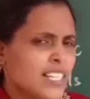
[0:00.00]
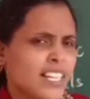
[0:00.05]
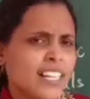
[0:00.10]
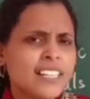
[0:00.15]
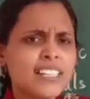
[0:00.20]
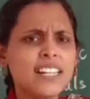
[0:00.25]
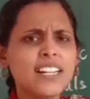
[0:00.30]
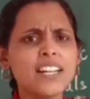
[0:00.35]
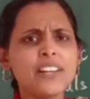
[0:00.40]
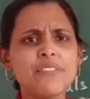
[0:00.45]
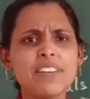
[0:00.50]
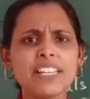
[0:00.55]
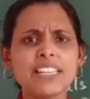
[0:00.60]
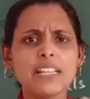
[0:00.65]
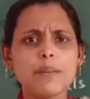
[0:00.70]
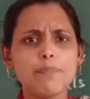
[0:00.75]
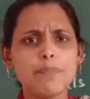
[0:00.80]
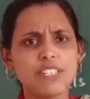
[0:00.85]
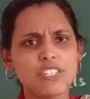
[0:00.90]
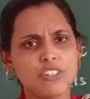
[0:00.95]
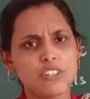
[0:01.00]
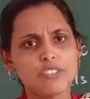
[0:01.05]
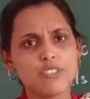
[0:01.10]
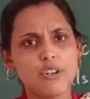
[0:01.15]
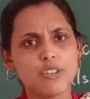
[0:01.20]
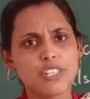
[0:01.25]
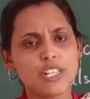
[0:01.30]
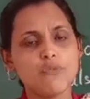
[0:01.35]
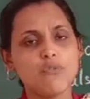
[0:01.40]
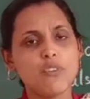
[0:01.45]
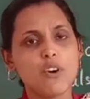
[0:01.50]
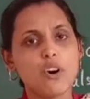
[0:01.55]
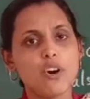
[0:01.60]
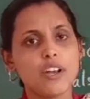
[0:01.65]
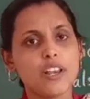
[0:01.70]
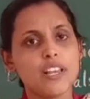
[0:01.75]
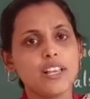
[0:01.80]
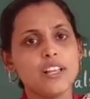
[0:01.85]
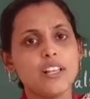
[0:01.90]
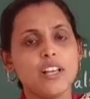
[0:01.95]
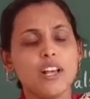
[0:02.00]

carving the pictures on the wall.